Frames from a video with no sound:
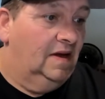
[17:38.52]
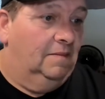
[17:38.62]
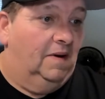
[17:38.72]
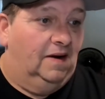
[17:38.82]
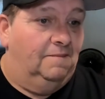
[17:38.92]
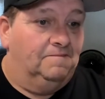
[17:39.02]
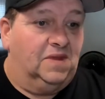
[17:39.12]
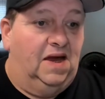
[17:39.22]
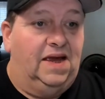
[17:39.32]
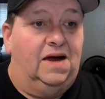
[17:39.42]
But
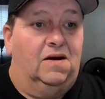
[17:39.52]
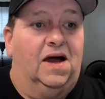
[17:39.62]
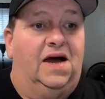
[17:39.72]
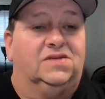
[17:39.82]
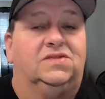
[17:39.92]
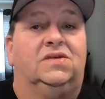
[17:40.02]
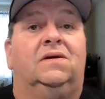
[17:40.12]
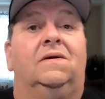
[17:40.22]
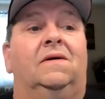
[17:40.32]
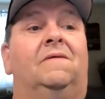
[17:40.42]
anyhow, guys,
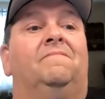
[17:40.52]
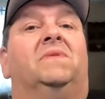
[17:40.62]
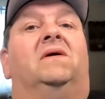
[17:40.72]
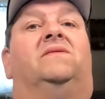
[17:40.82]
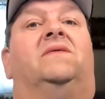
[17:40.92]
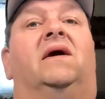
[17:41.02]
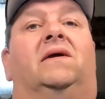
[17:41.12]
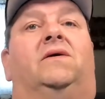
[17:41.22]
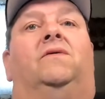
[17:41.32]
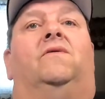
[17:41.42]

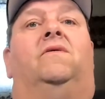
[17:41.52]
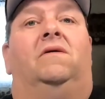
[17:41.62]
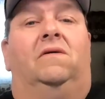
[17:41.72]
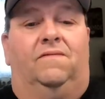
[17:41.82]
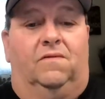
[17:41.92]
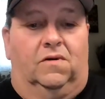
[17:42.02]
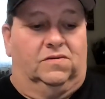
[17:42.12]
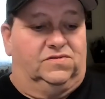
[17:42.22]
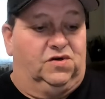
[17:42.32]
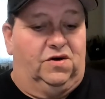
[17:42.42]
thank you
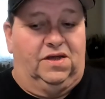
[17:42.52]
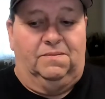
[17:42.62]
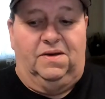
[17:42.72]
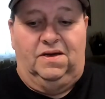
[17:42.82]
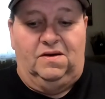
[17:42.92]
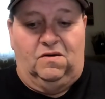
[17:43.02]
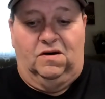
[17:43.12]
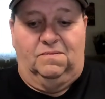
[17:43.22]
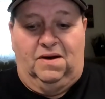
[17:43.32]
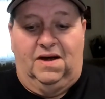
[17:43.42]
for joining me
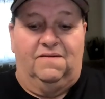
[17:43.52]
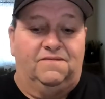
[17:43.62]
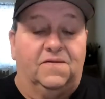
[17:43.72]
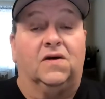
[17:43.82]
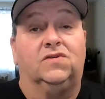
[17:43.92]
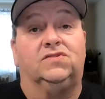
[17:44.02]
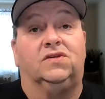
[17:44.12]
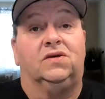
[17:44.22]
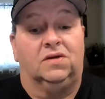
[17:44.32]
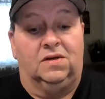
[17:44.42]
on my
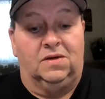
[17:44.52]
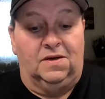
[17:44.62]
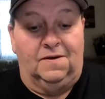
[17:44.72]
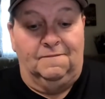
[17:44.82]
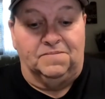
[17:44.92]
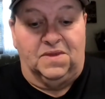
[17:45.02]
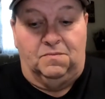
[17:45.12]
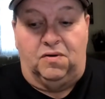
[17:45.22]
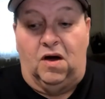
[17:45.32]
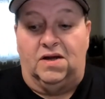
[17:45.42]
first
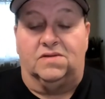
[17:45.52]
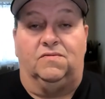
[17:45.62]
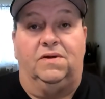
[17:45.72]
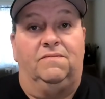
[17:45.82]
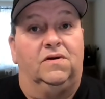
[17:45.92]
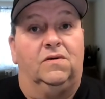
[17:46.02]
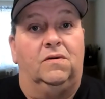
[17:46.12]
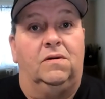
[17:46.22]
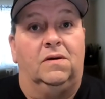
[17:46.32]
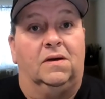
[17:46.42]
product review.
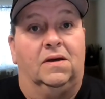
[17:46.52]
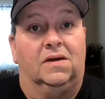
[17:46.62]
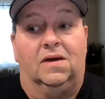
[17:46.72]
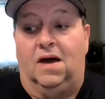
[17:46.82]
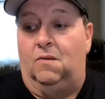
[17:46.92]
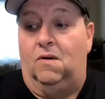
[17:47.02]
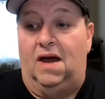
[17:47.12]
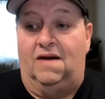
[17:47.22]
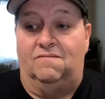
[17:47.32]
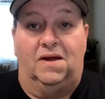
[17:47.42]
I will
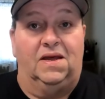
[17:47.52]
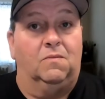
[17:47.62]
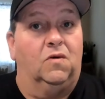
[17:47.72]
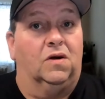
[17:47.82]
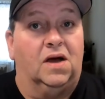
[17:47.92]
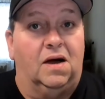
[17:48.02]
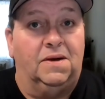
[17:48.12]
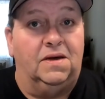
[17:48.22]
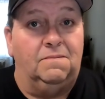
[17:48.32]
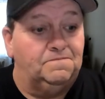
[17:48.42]
have many more coming.